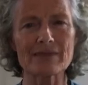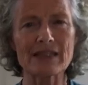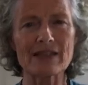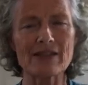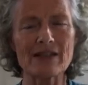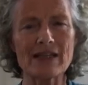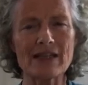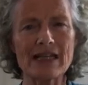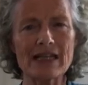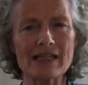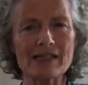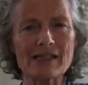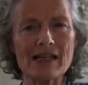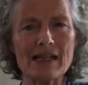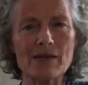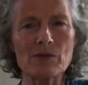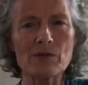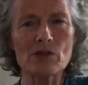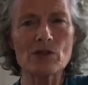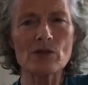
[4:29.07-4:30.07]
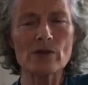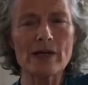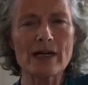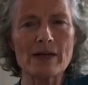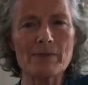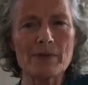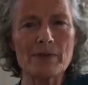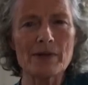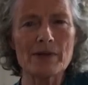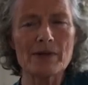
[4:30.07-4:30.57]
The next time you go
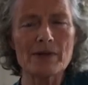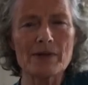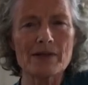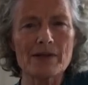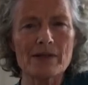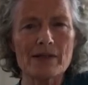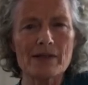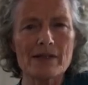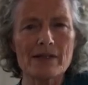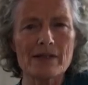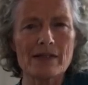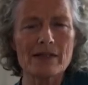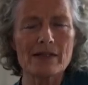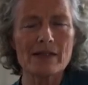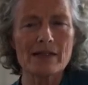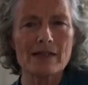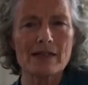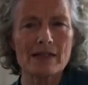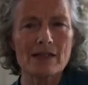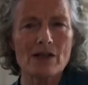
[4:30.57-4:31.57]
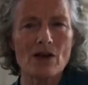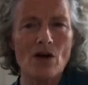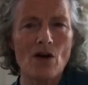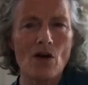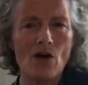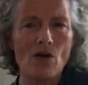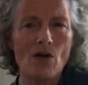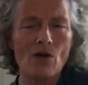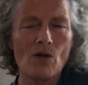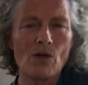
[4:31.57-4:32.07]
up,
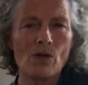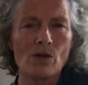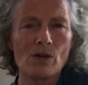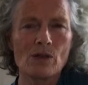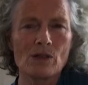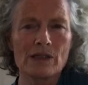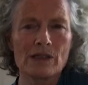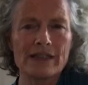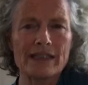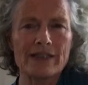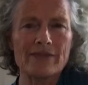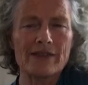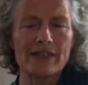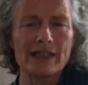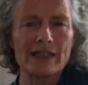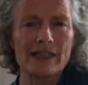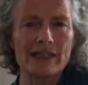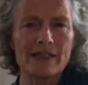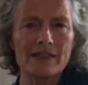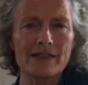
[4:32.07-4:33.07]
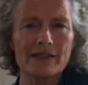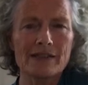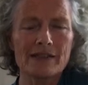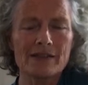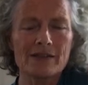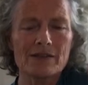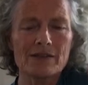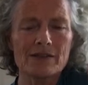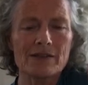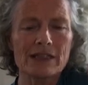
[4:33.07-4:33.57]
hold it there.
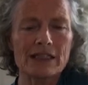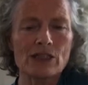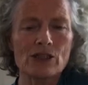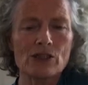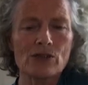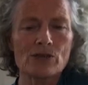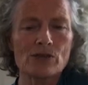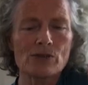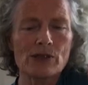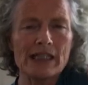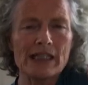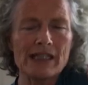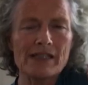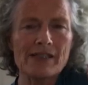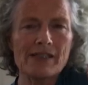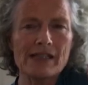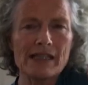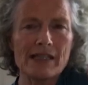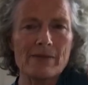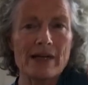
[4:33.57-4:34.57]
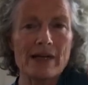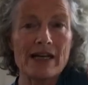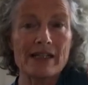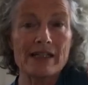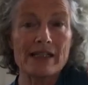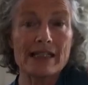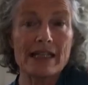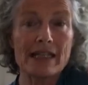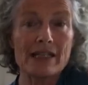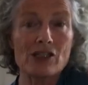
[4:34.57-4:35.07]
Increase the amount
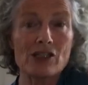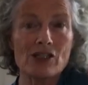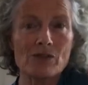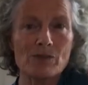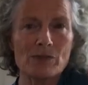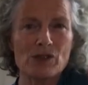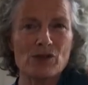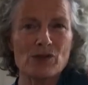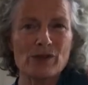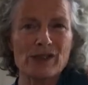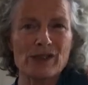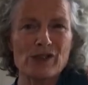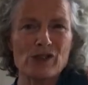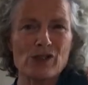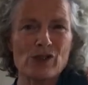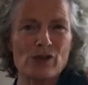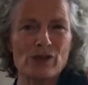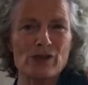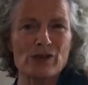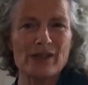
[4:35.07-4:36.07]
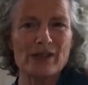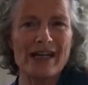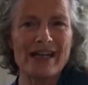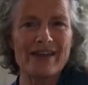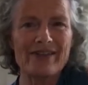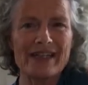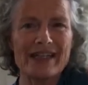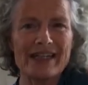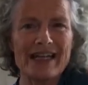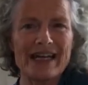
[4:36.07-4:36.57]
of tension between the shoulder
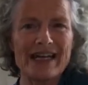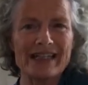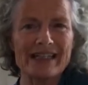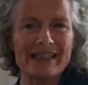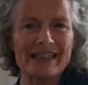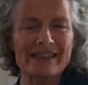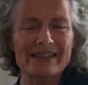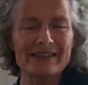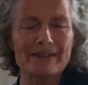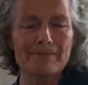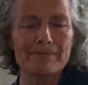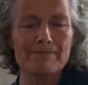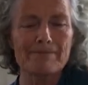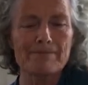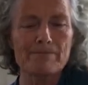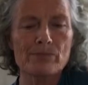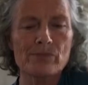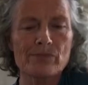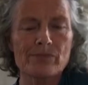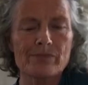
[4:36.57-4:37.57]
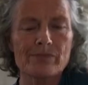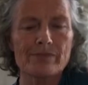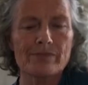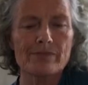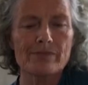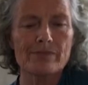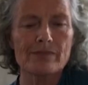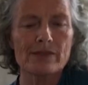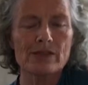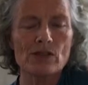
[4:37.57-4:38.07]
and the neck
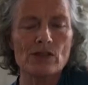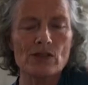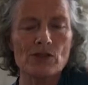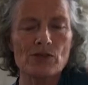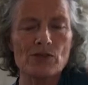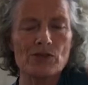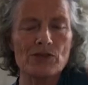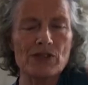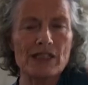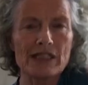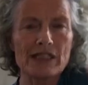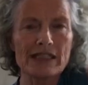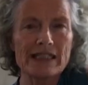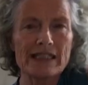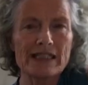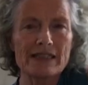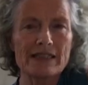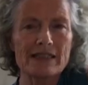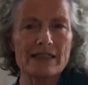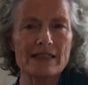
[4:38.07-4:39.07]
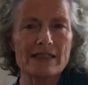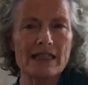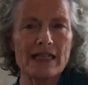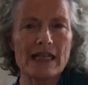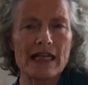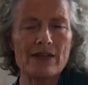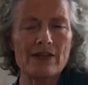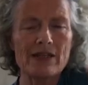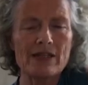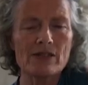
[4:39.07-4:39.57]
so you feel it.
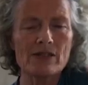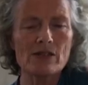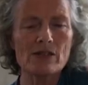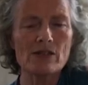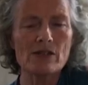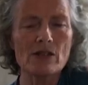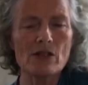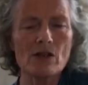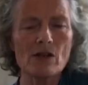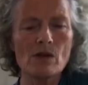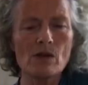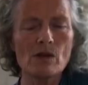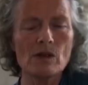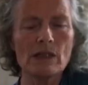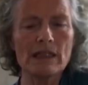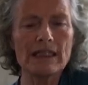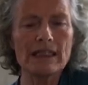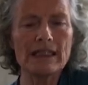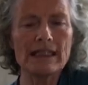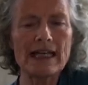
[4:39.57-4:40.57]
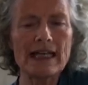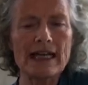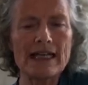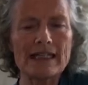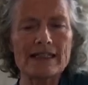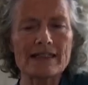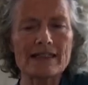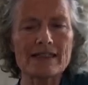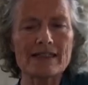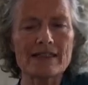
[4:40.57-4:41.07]
And then slowly
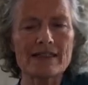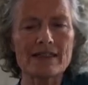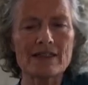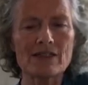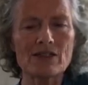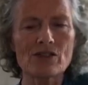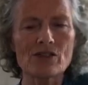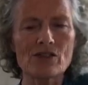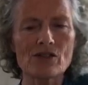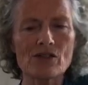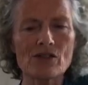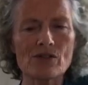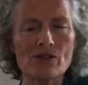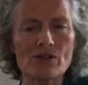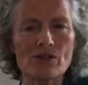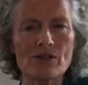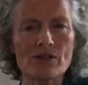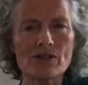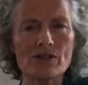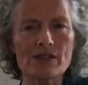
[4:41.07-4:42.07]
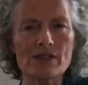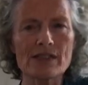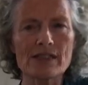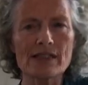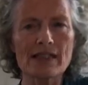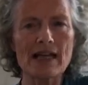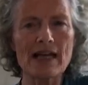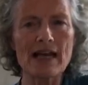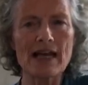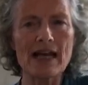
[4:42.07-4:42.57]
let your shoulder
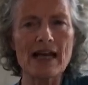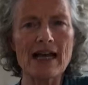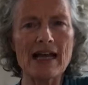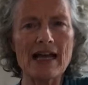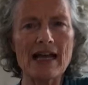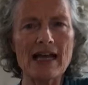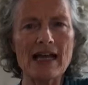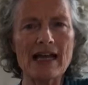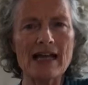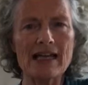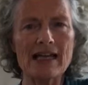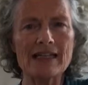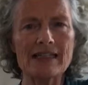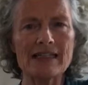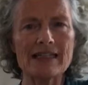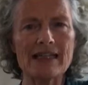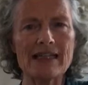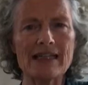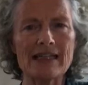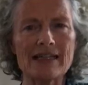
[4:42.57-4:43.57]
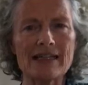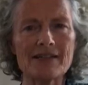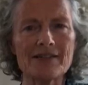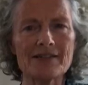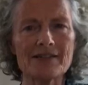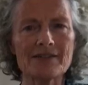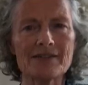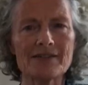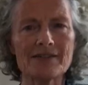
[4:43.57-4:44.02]
slide down.